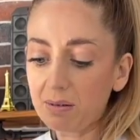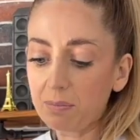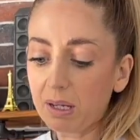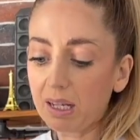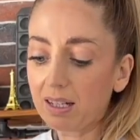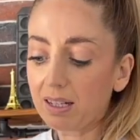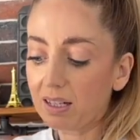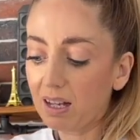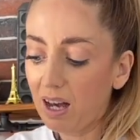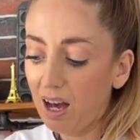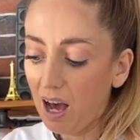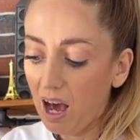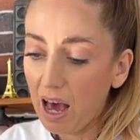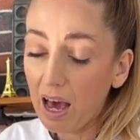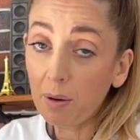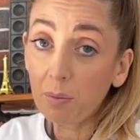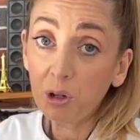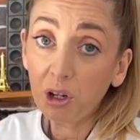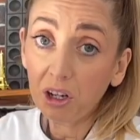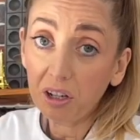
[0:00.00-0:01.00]
mixer,
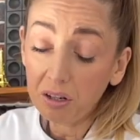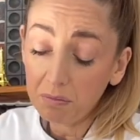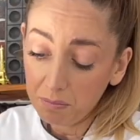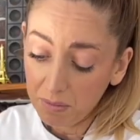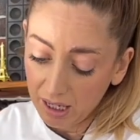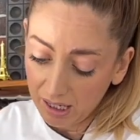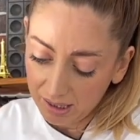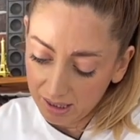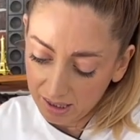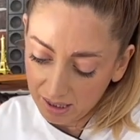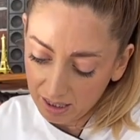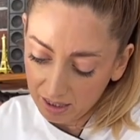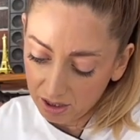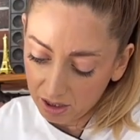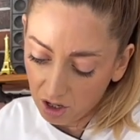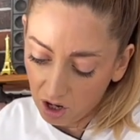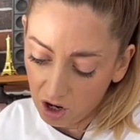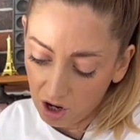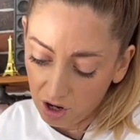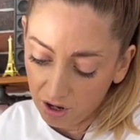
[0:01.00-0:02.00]
and we're going to mix this
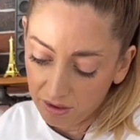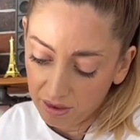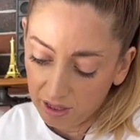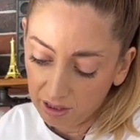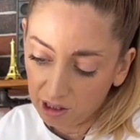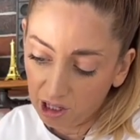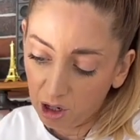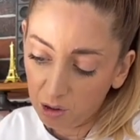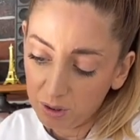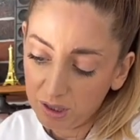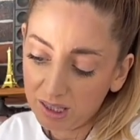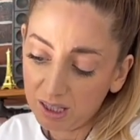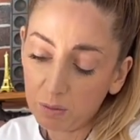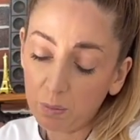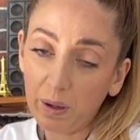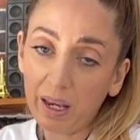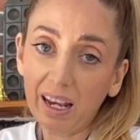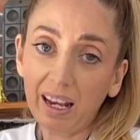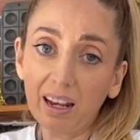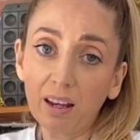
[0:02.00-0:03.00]
on the lowest
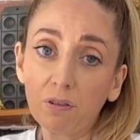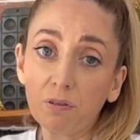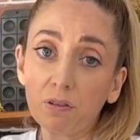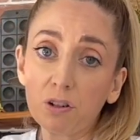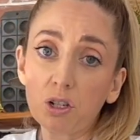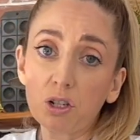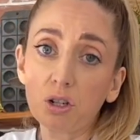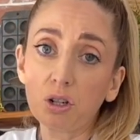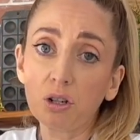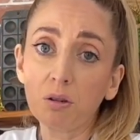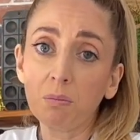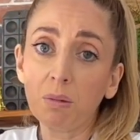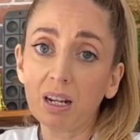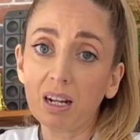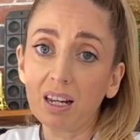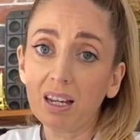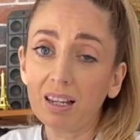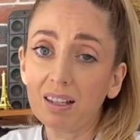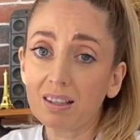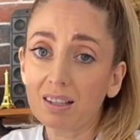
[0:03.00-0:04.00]
speed for 2
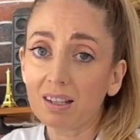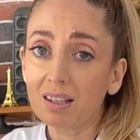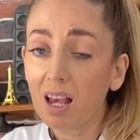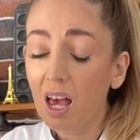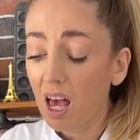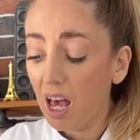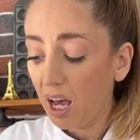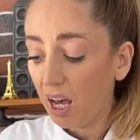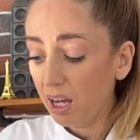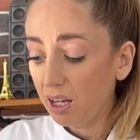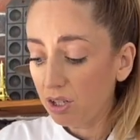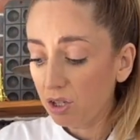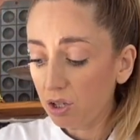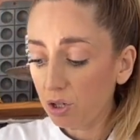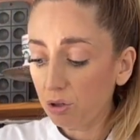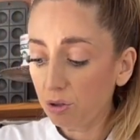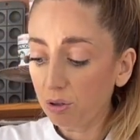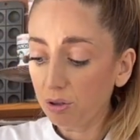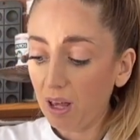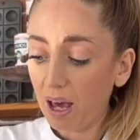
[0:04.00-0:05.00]
minutes
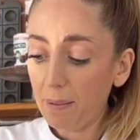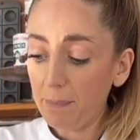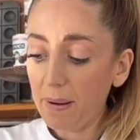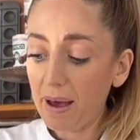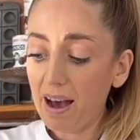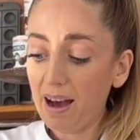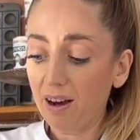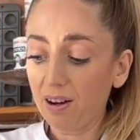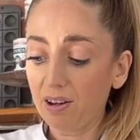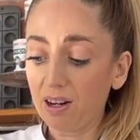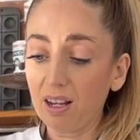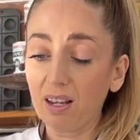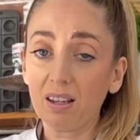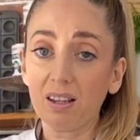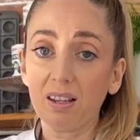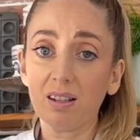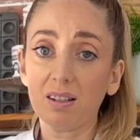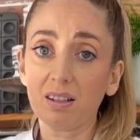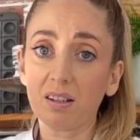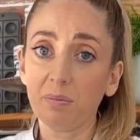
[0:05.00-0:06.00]
until that powder
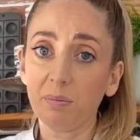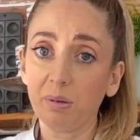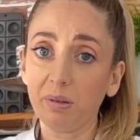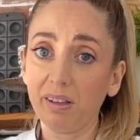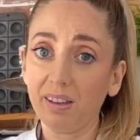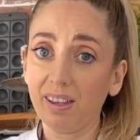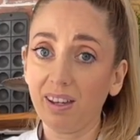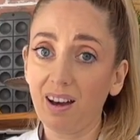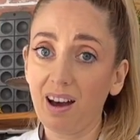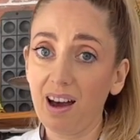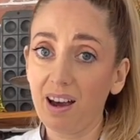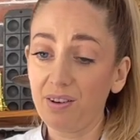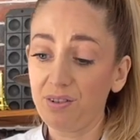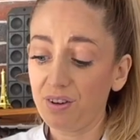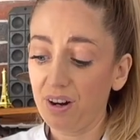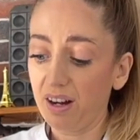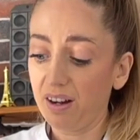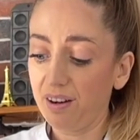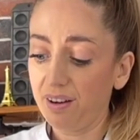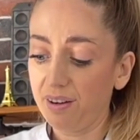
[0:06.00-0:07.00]
is completely
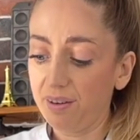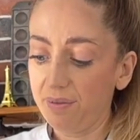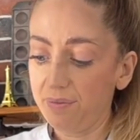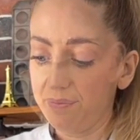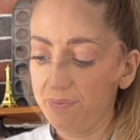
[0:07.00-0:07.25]
hydrated.